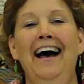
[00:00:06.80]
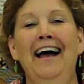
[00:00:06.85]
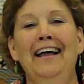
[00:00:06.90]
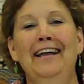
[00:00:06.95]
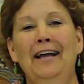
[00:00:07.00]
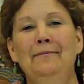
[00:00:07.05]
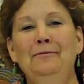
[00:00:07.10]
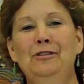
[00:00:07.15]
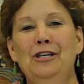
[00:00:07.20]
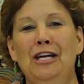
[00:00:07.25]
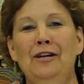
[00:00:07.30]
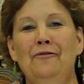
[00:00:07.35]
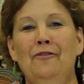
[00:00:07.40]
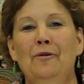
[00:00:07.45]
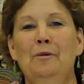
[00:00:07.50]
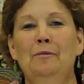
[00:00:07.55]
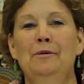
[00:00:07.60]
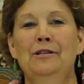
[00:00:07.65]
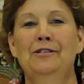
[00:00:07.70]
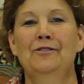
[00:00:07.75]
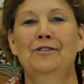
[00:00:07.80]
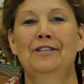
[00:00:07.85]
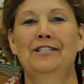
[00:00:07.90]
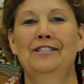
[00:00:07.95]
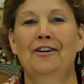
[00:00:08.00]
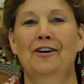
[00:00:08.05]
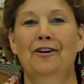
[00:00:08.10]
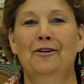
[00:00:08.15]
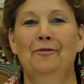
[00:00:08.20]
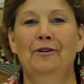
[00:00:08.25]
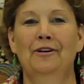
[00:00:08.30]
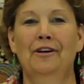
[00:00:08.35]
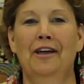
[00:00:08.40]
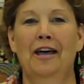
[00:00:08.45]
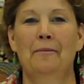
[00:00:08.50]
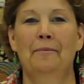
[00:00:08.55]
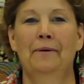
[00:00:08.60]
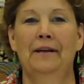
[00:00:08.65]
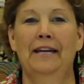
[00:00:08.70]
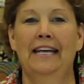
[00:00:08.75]
Hi, I'm Jenny from the Missouri Star Quilt
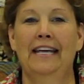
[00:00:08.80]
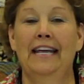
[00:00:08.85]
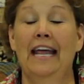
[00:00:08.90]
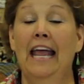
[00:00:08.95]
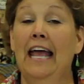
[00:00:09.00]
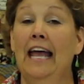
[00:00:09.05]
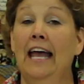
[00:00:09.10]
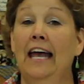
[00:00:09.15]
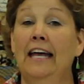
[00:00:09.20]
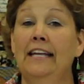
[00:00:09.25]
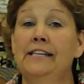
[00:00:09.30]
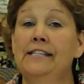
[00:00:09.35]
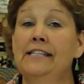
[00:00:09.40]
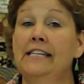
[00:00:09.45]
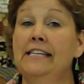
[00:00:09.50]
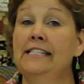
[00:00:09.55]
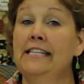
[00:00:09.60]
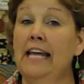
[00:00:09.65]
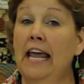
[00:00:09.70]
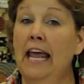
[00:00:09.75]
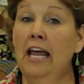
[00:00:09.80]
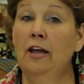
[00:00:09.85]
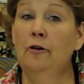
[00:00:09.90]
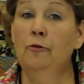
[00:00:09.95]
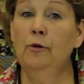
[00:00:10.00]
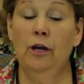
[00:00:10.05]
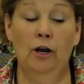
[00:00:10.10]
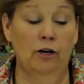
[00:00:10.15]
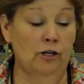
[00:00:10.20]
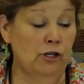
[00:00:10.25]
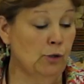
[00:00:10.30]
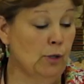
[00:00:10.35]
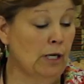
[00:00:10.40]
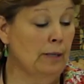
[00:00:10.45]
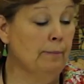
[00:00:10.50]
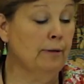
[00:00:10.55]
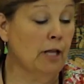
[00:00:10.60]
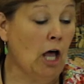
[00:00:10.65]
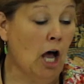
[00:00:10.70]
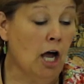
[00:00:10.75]
Company, and today we are
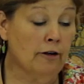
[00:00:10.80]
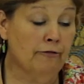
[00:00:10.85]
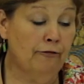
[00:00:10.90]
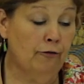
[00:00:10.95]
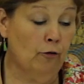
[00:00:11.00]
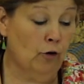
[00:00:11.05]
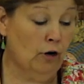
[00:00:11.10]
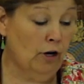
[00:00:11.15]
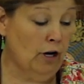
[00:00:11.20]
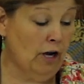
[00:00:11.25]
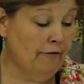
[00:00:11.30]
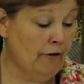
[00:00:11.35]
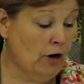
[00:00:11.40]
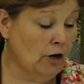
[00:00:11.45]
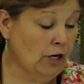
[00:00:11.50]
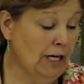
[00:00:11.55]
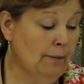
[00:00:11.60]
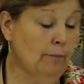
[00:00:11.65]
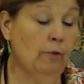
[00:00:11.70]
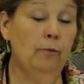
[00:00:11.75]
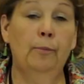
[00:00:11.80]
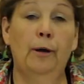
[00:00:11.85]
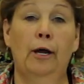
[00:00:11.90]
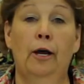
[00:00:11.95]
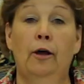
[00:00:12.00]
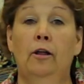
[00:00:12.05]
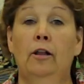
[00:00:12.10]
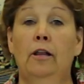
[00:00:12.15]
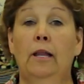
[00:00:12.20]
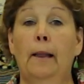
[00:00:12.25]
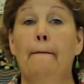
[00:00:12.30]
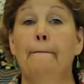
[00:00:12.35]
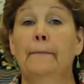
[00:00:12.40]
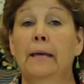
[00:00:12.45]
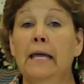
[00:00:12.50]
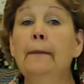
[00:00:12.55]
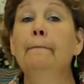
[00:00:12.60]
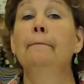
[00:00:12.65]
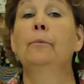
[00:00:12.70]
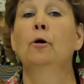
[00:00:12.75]
doing block 4 of our
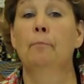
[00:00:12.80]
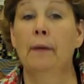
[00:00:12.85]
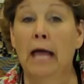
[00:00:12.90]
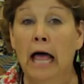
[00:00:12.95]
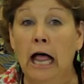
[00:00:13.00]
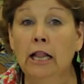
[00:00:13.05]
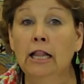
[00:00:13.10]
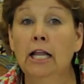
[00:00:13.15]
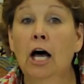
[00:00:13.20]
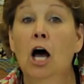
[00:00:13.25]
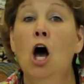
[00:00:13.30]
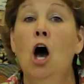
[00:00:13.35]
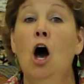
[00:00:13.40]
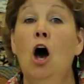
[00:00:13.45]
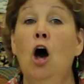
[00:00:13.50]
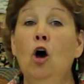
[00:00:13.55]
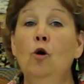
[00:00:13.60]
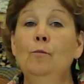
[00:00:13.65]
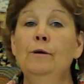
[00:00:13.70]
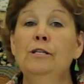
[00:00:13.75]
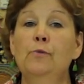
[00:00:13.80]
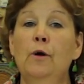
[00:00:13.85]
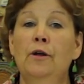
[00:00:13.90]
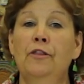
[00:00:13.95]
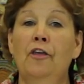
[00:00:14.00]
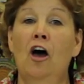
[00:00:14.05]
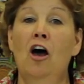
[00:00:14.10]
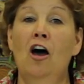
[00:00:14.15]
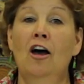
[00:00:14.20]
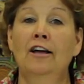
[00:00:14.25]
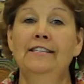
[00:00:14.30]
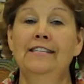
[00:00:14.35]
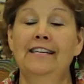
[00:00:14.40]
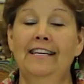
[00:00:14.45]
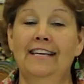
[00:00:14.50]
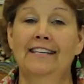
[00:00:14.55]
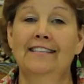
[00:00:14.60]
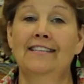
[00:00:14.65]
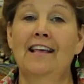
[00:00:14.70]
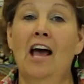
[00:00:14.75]
Kimberbell Home is Where the
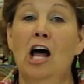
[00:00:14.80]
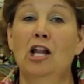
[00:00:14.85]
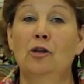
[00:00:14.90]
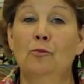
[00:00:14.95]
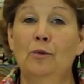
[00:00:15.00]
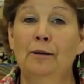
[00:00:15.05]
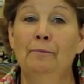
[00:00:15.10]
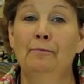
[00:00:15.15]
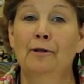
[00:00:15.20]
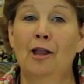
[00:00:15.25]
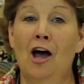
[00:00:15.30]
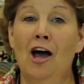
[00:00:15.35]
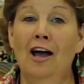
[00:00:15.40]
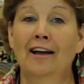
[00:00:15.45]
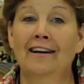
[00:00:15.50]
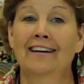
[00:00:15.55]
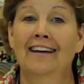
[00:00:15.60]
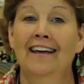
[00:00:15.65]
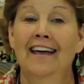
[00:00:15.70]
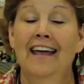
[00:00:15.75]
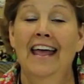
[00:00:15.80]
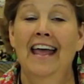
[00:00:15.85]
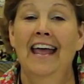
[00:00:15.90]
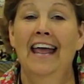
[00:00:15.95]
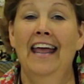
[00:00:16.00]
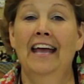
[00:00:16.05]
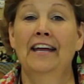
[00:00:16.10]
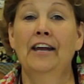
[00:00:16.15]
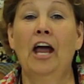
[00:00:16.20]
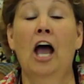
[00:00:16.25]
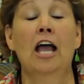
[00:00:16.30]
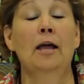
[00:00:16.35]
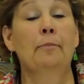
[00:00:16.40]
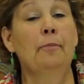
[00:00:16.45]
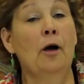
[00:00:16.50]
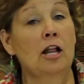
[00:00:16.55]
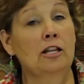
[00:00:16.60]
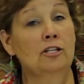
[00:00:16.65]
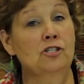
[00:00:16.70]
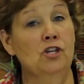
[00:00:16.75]
Haunt Is Halloween block. And I
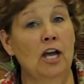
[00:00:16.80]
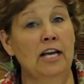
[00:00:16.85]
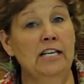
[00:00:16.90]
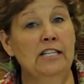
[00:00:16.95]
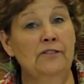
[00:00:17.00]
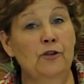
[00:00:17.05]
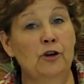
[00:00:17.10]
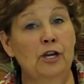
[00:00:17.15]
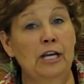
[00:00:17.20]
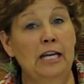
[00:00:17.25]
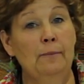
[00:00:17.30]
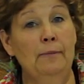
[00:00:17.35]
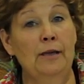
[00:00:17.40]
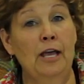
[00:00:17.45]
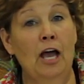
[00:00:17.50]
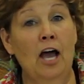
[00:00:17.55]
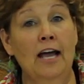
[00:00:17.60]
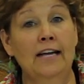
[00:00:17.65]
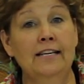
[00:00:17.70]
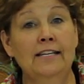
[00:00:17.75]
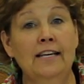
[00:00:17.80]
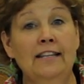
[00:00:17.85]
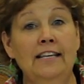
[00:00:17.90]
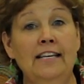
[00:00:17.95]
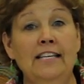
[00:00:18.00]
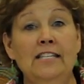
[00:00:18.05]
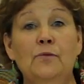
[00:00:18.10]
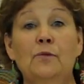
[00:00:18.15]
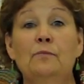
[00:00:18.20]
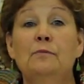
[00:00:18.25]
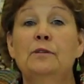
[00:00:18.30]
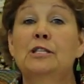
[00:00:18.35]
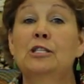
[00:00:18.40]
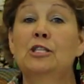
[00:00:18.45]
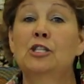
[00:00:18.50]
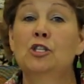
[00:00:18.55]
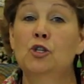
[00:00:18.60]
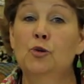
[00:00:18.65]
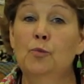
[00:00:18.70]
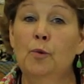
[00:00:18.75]
apologize for getting behind on these. We've been
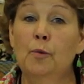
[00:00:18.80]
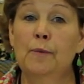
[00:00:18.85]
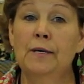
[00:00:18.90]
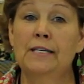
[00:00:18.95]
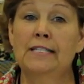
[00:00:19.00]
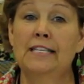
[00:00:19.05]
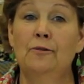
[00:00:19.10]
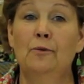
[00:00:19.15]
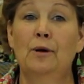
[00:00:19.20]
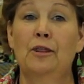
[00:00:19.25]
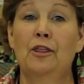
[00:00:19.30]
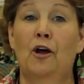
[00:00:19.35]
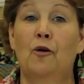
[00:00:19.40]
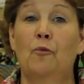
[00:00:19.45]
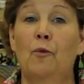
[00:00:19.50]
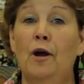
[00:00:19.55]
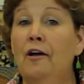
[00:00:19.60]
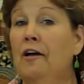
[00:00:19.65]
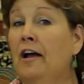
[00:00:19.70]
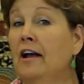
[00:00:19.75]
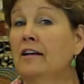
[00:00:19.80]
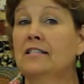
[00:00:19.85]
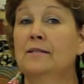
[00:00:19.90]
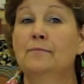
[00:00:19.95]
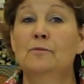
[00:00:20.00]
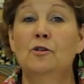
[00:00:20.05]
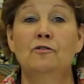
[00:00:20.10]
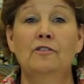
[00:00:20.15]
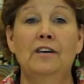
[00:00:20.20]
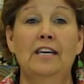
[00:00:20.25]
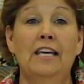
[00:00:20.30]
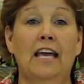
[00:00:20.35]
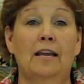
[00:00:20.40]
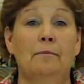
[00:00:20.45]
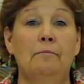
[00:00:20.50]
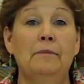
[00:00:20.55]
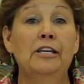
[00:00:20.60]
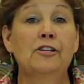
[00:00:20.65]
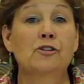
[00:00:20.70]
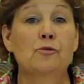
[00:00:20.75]
super busy with our warehouse moving
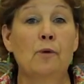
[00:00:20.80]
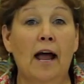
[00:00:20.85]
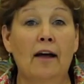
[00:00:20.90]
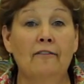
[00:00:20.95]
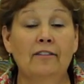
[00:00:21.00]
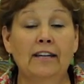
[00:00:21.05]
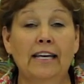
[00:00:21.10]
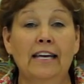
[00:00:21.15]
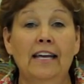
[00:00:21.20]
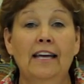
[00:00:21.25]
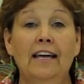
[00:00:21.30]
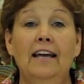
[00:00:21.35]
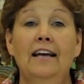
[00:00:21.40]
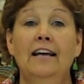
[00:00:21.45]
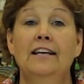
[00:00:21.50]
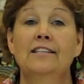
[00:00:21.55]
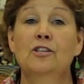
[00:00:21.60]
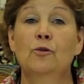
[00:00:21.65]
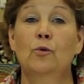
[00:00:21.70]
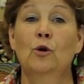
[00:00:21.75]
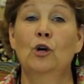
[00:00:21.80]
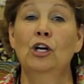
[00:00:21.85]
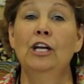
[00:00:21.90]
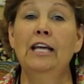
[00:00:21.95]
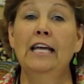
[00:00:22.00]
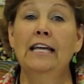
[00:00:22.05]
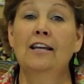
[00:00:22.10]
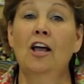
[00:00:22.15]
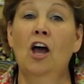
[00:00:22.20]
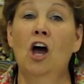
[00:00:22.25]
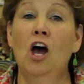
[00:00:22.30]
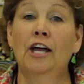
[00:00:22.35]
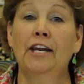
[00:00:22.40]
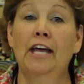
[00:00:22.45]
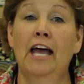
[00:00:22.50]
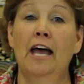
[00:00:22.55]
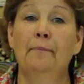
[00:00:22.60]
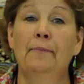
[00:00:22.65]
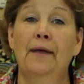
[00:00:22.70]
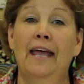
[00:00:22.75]
and me traveling, so we're going to get caught
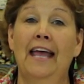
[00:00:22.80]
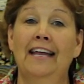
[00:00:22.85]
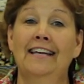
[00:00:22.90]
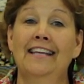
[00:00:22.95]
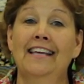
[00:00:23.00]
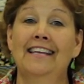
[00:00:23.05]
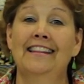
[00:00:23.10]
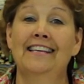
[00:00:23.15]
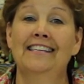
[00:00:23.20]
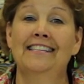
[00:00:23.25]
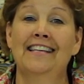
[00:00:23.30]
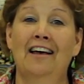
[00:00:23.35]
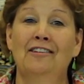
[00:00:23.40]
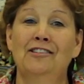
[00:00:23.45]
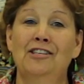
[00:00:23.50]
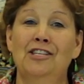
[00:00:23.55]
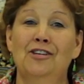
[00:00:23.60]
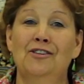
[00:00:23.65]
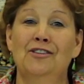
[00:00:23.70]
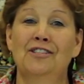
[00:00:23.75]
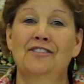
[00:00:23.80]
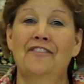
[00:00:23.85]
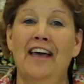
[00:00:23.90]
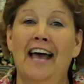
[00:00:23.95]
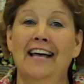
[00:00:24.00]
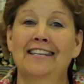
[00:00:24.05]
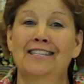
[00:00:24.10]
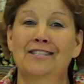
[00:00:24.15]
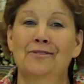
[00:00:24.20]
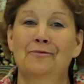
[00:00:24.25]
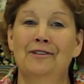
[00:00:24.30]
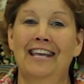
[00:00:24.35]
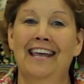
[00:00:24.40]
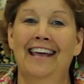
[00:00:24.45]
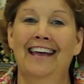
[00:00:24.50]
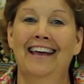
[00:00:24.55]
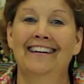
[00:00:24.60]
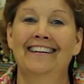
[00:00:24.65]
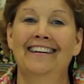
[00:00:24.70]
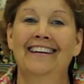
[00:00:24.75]
up and get these out to you as fast as we
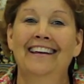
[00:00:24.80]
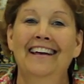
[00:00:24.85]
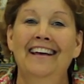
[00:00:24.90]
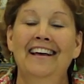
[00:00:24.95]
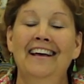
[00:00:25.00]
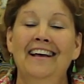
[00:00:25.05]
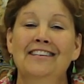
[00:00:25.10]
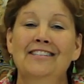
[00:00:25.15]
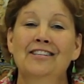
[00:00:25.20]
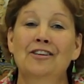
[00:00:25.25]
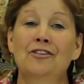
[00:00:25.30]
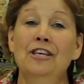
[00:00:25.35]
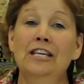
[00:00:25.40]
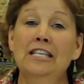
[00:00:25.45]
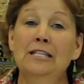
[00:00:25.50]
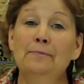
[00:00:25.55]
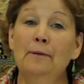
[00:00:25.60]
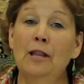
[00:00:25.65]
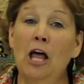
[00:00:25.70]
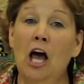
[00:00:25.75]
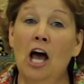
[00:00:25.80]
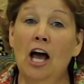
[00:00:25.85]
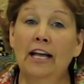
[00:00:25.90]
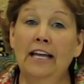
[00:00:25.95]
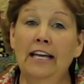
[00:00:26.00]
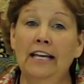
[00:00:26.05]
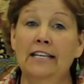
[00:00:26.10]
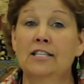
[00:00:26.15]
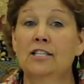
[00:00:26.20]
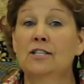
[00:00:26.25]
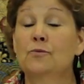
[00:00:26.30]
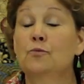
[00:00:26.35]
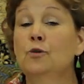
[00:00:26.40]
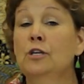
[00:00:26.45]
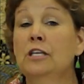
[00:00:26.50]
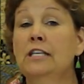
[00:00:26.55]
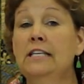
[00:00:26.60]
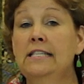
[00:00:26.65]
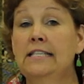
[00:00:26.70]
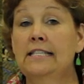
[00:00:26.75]
can. So this block is this
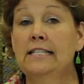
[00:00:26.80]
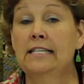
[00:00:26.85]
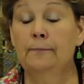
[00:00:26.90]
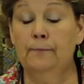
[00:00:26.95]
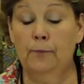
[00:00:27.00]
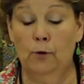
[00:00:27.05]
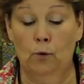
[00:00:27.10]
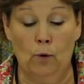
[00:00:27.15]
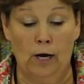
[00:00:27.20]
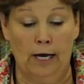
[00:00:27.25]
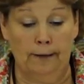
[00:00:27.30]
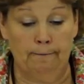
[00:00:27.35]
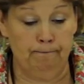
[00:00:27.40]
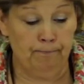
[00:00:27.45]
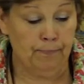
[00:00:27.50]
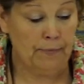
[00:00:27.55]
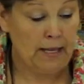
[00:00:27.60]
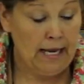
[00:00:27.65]
really simple one.